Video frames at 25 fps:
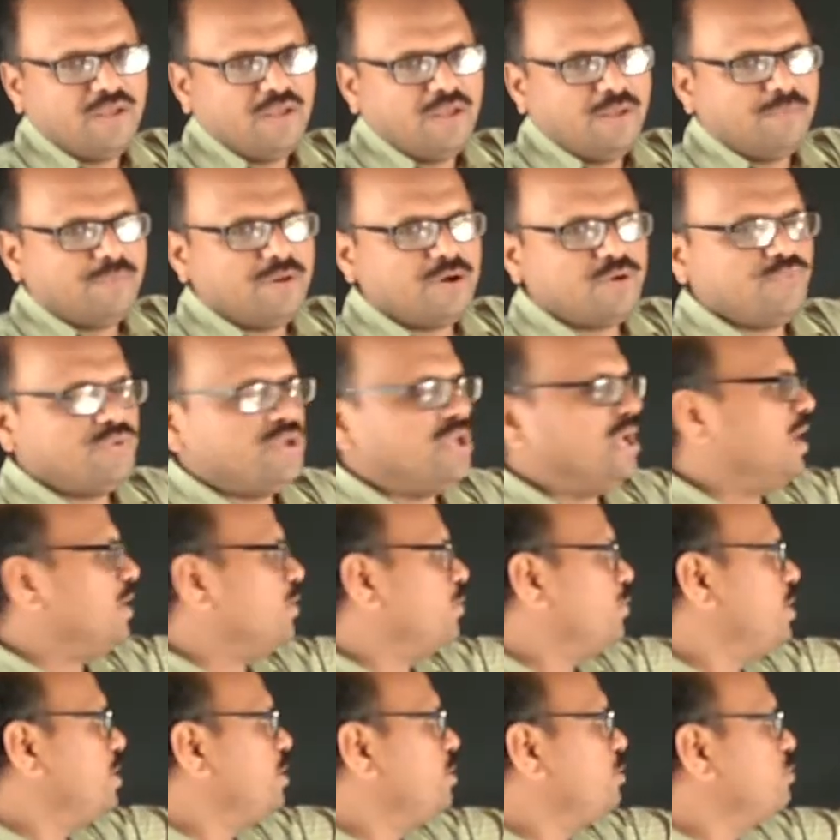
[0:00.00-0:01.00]
but we are
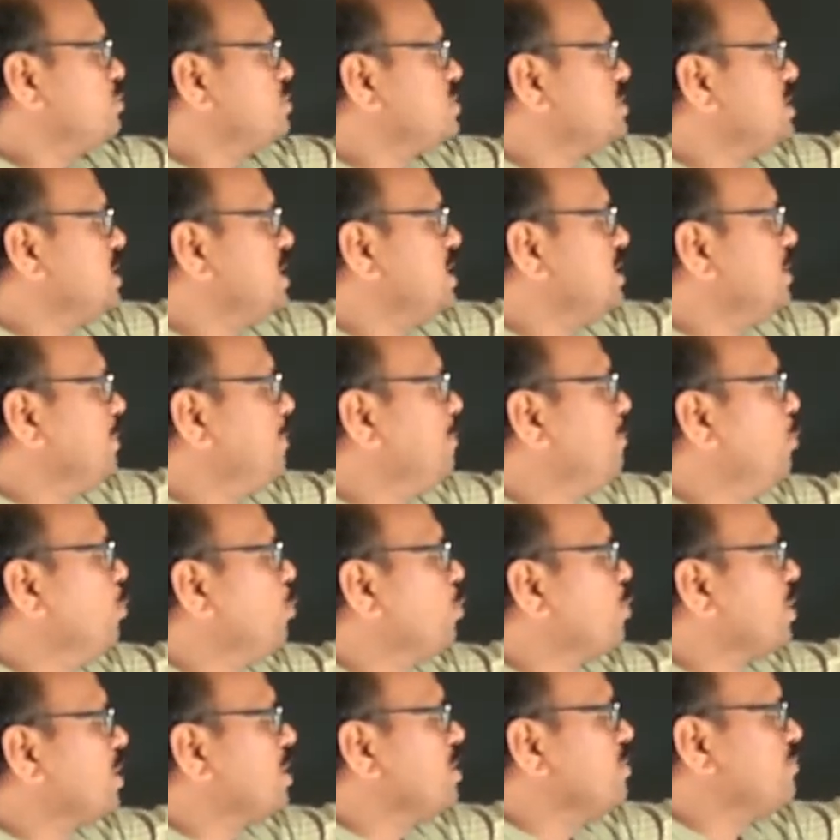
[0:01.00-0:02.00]
going to see the
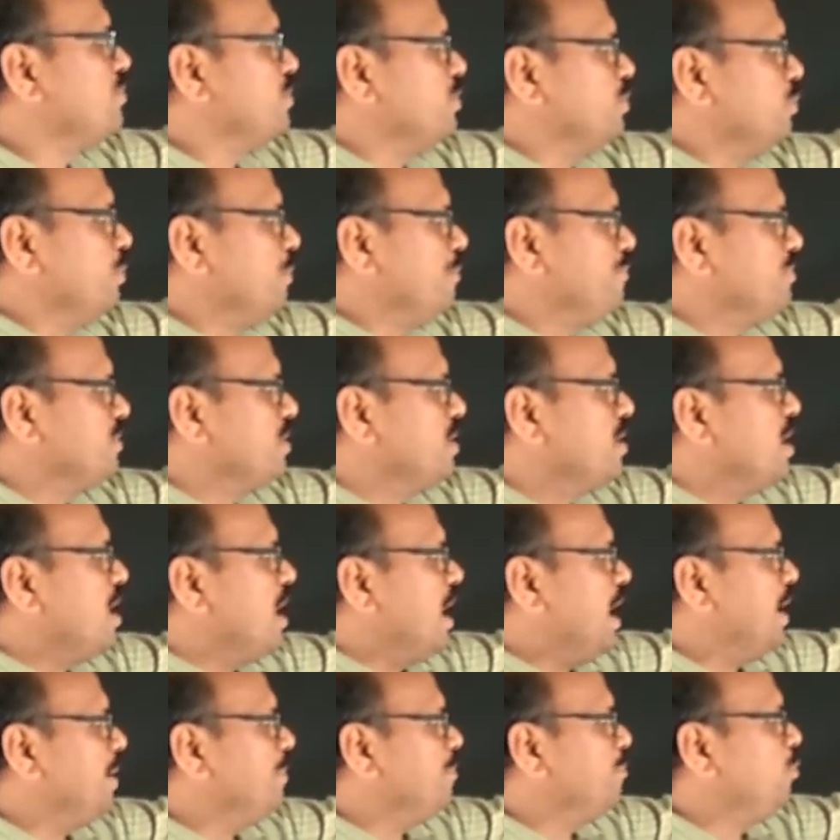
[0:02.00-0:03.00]
book review.
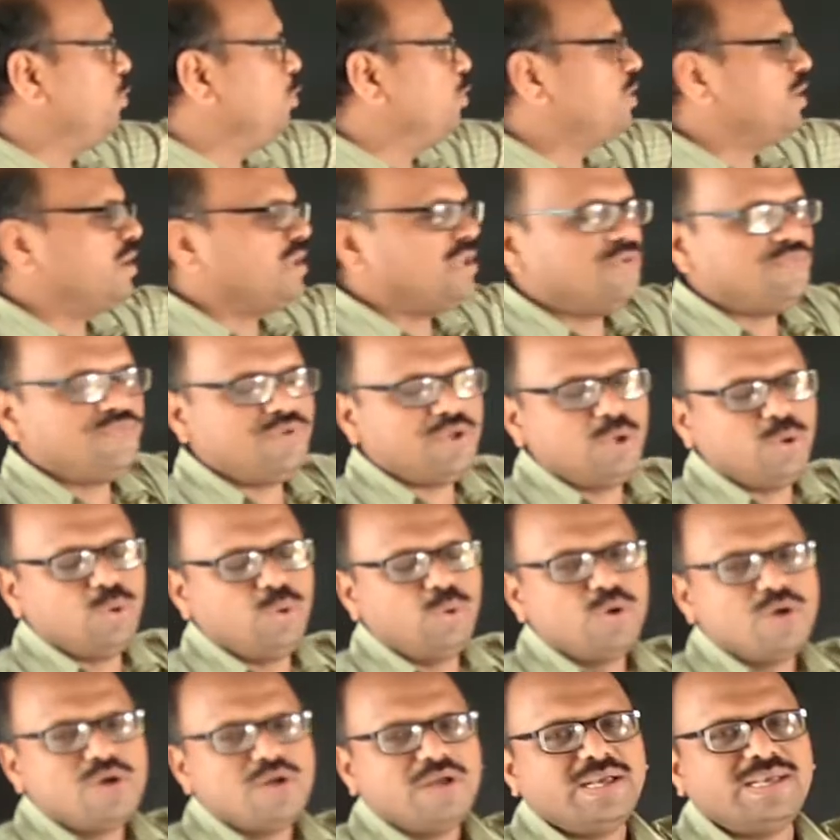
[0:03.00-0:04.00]
And book
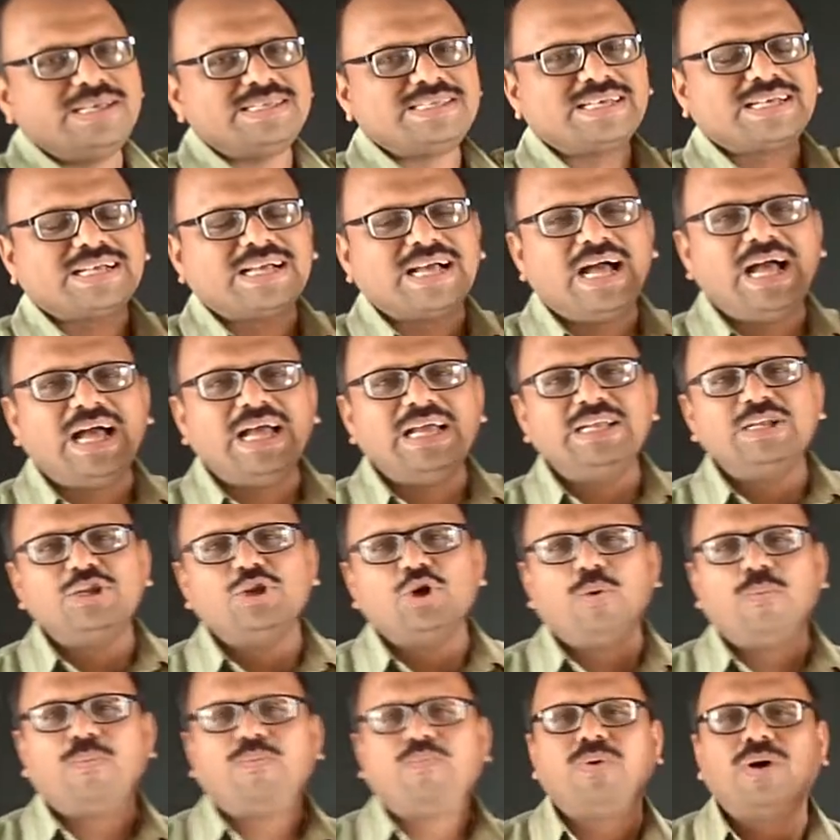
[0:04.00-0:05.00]
review is a kind
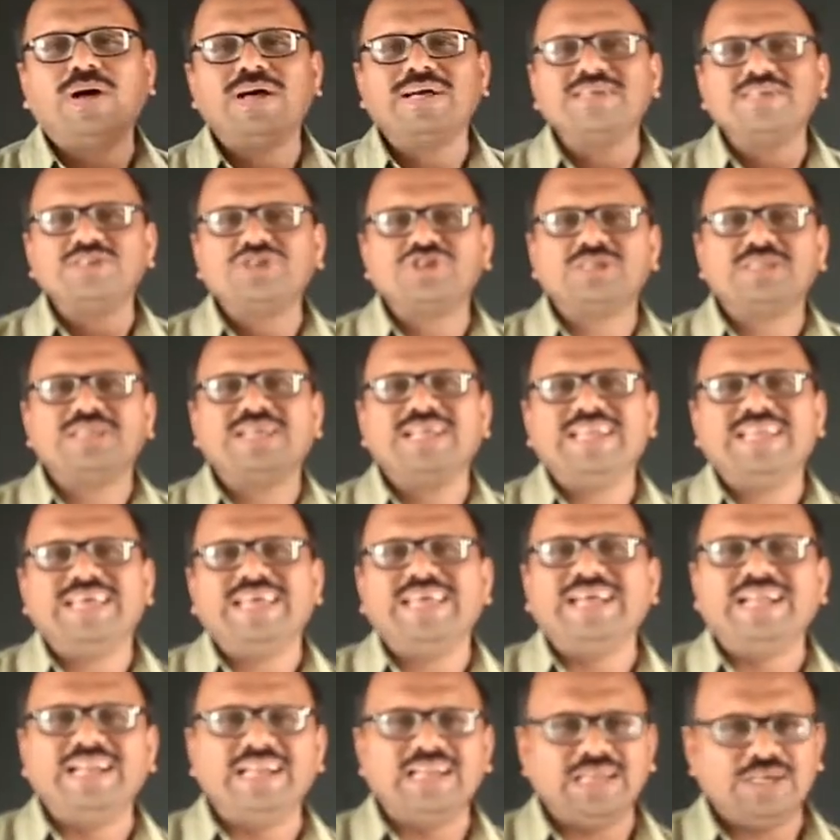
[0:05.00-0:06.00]
of functional
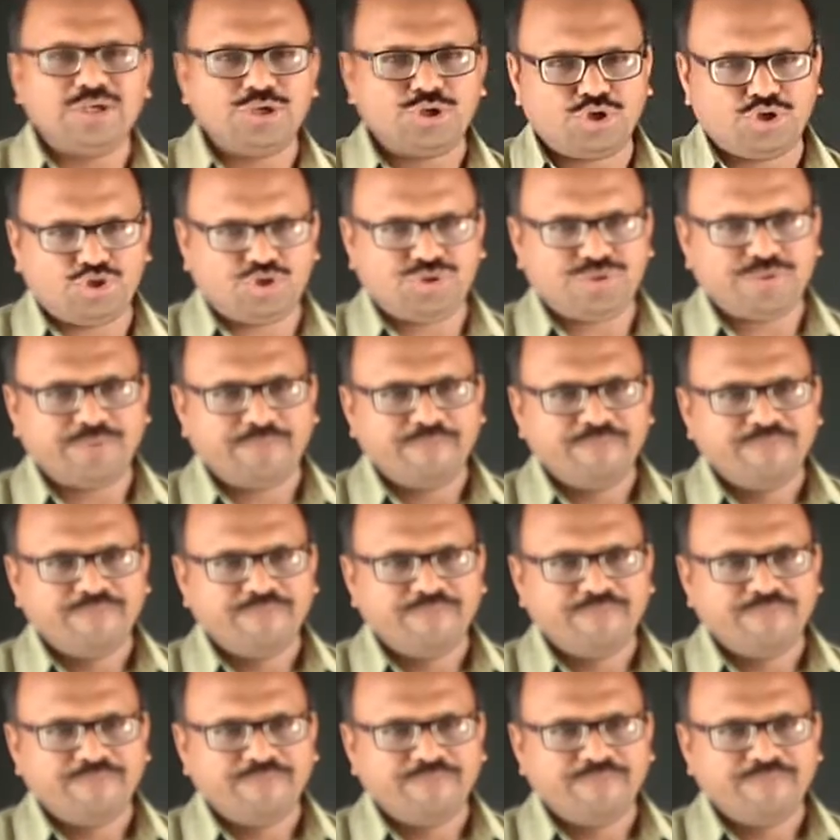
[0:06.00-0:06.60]
English.